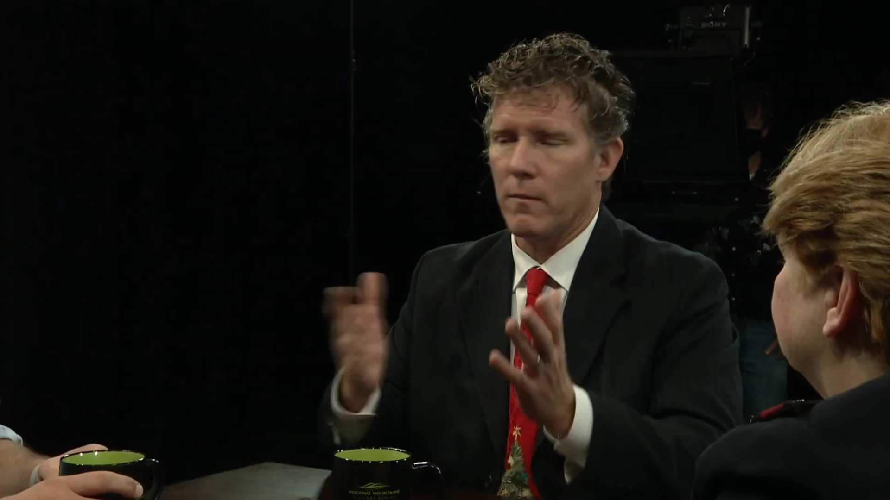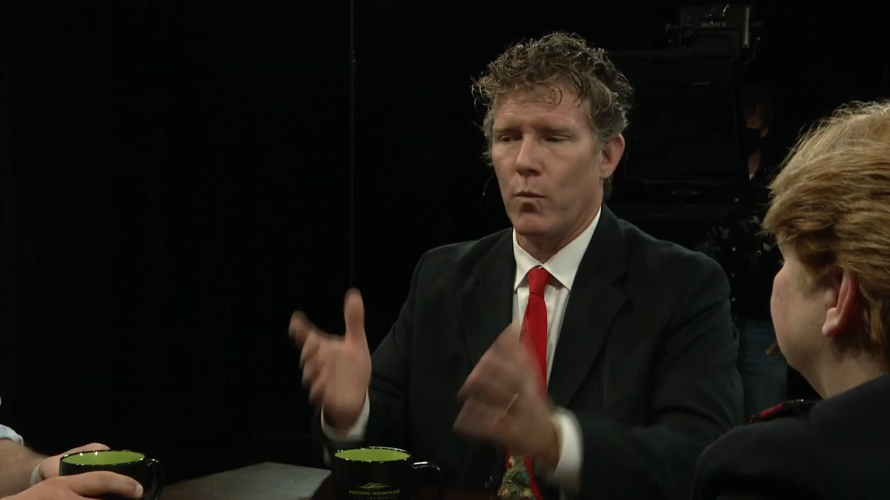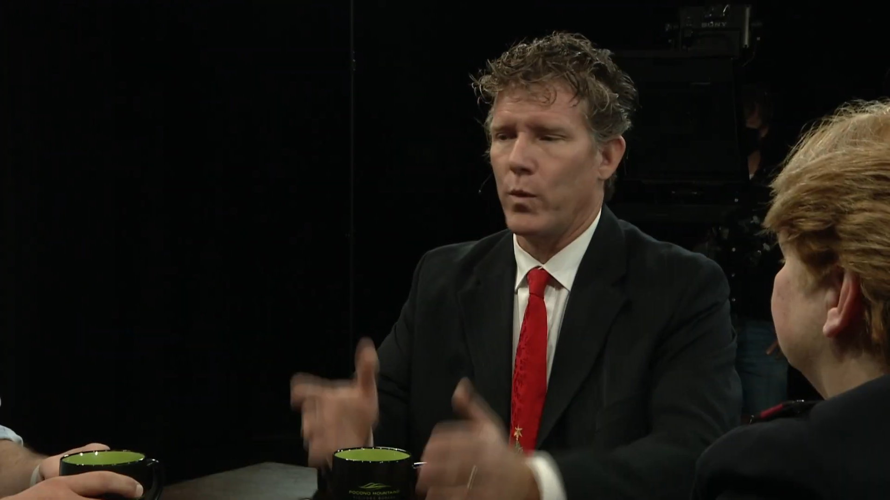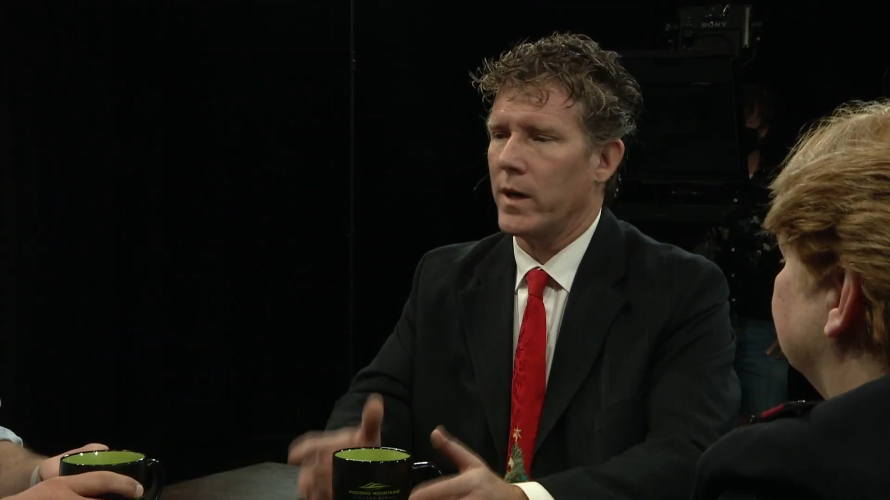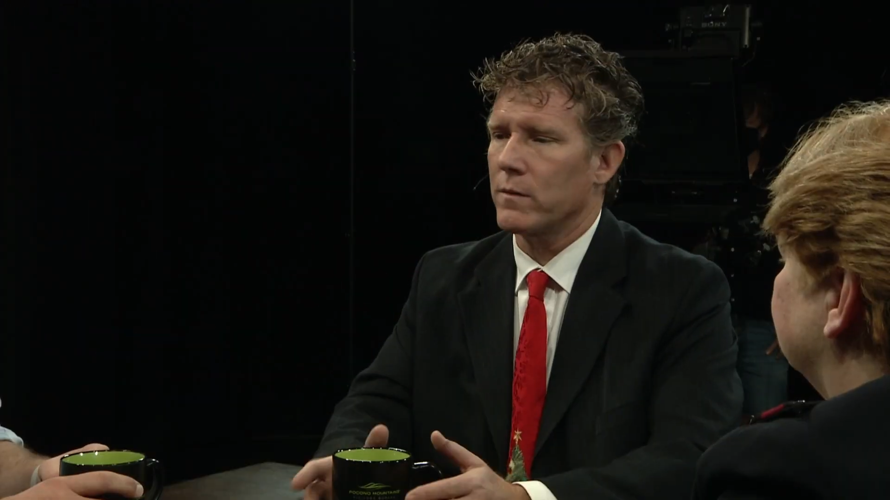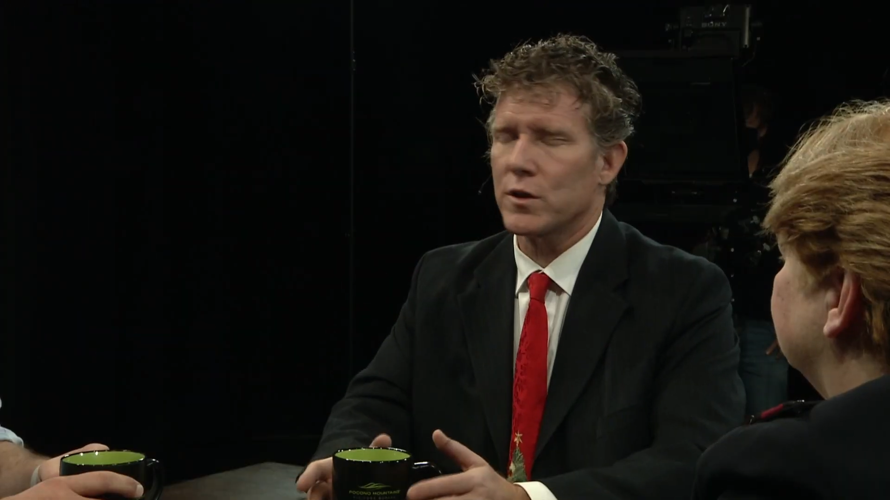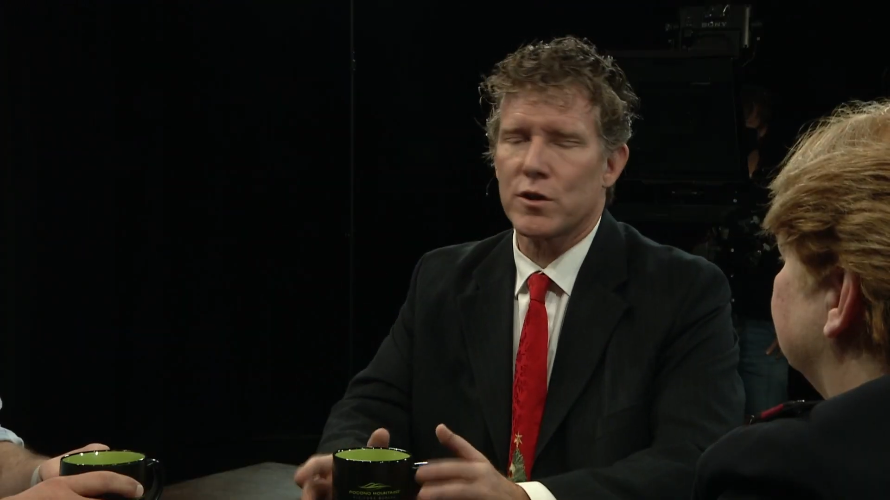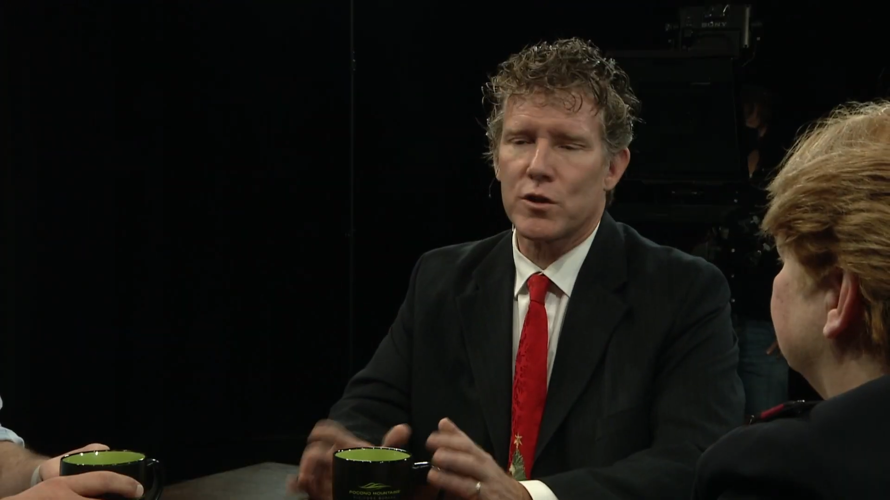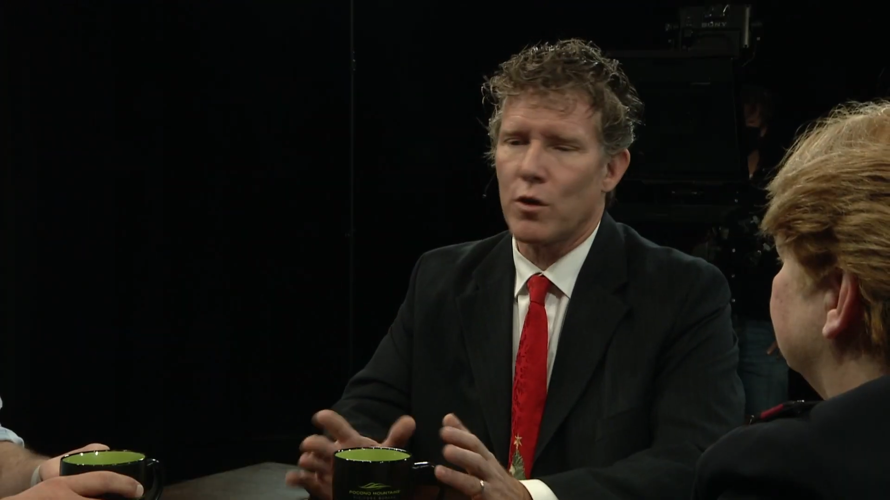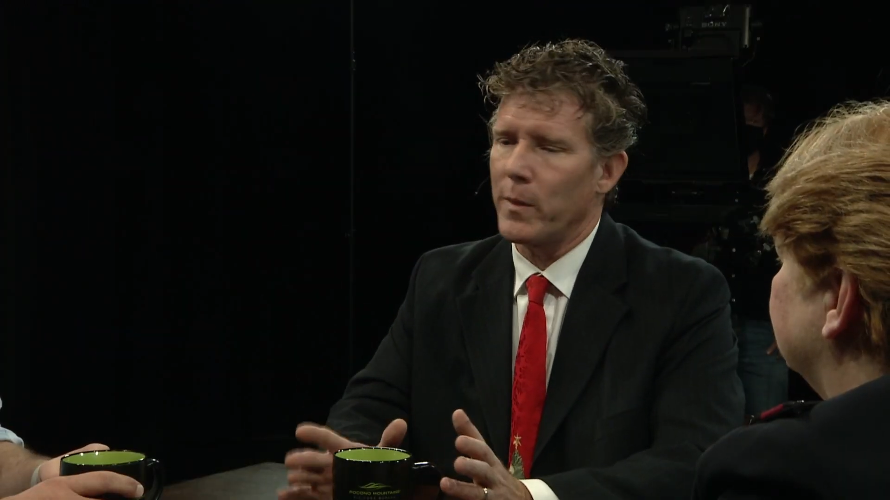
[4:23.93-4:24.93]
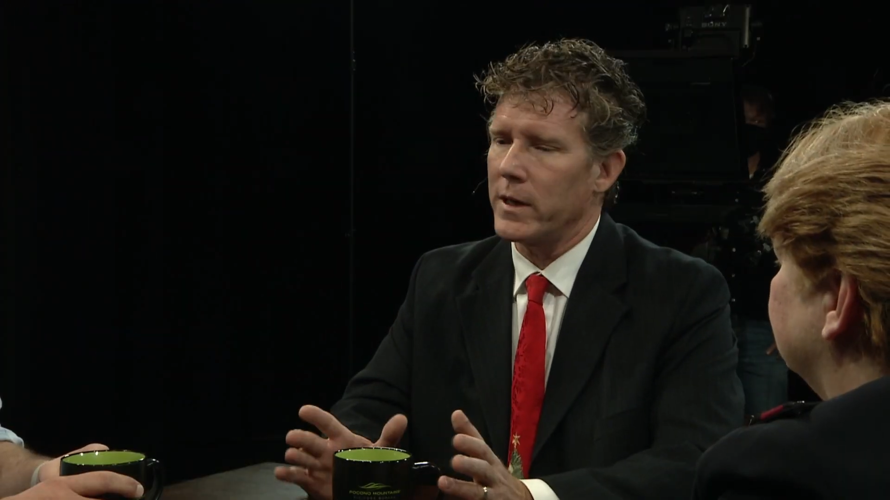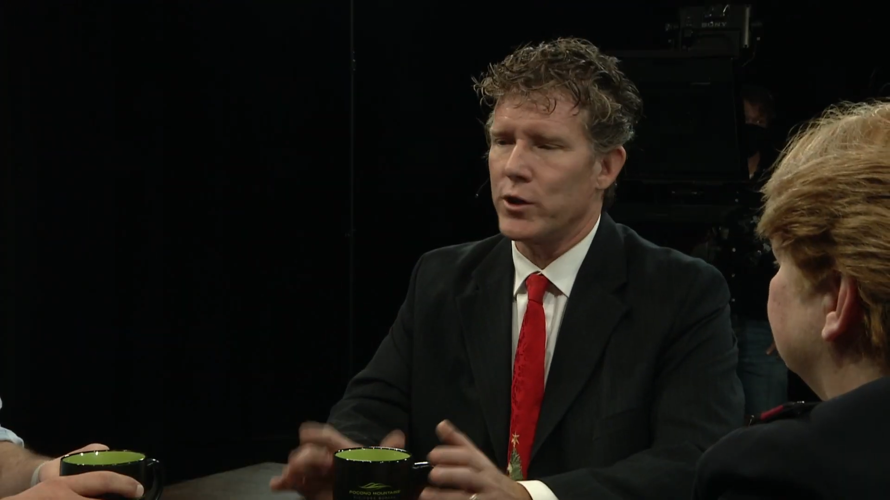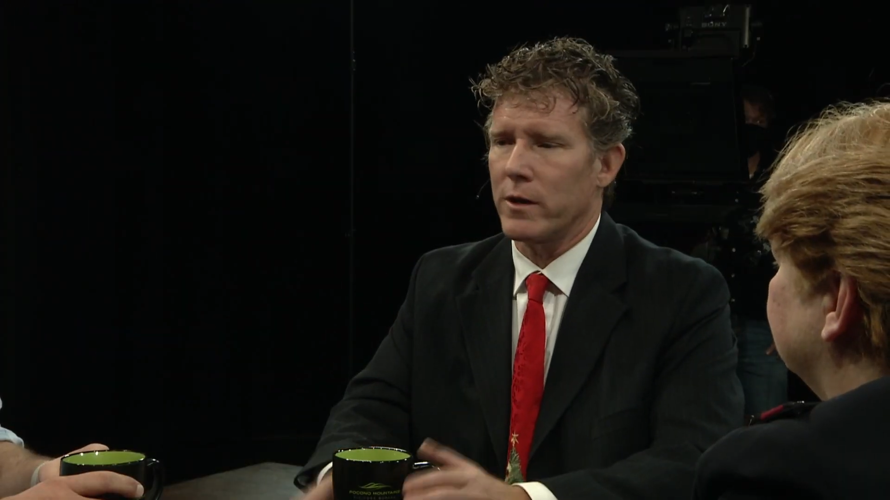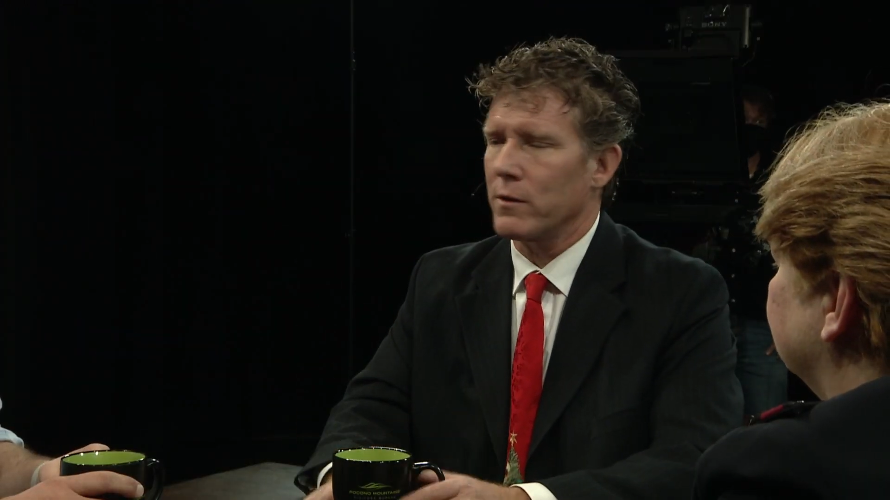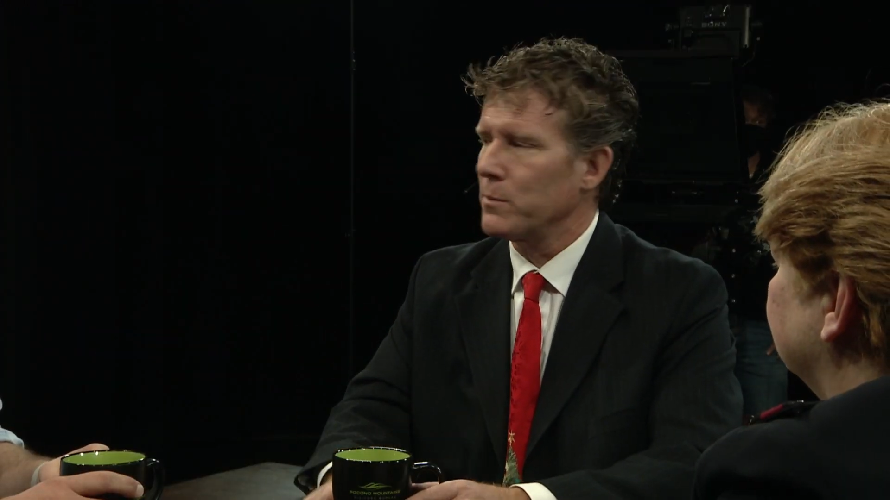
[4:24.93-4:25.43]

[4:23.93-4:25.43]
We have so many generous